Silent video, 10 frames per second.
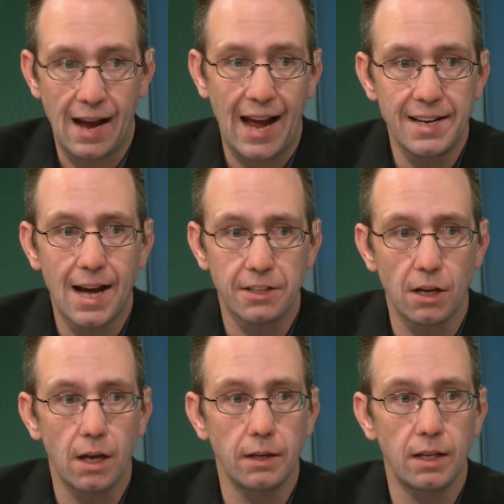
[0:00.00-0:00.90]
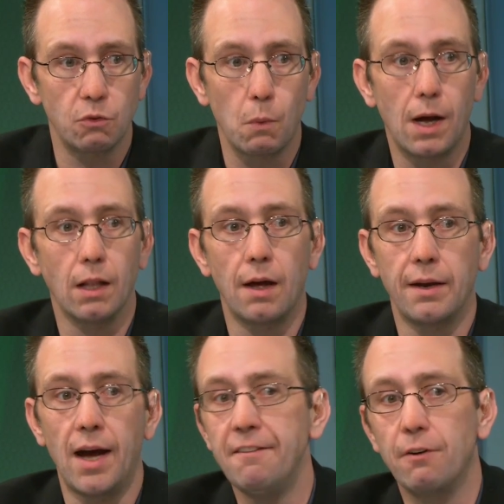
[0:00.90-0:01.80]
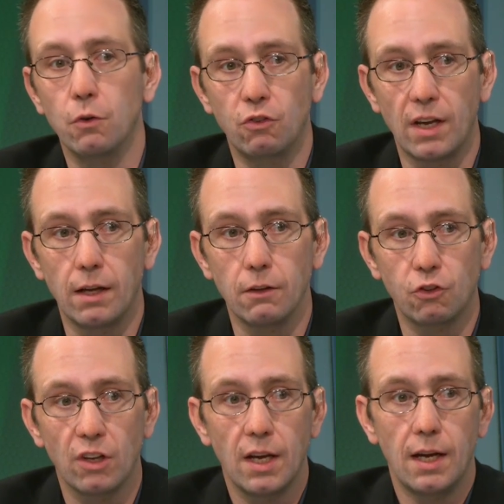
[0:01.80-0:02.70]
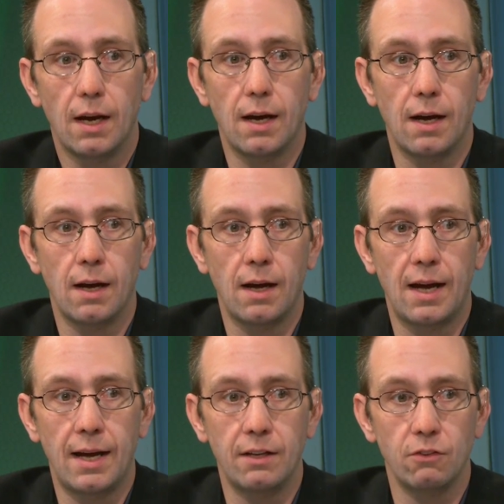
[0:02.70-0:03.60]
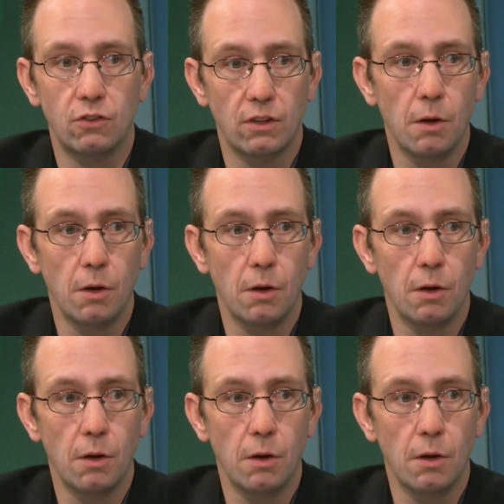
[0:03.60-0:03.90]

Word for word: had not done as well on iPhone sales as...